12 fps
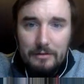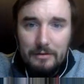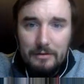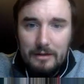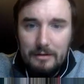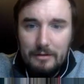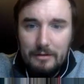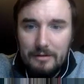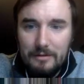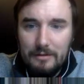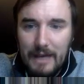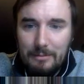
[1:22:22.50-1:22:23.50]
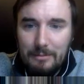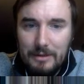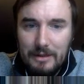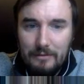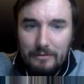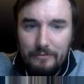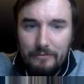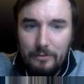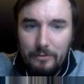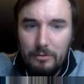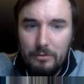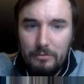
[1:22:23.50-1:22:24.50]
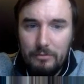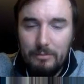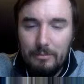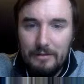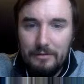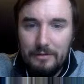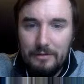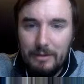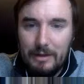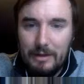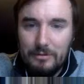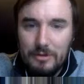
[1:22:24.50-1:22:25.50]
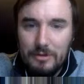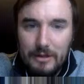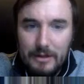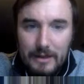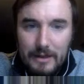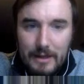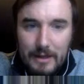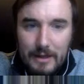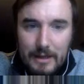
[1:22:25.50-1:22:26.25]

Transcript: So here is a happy, full, robust bramble shark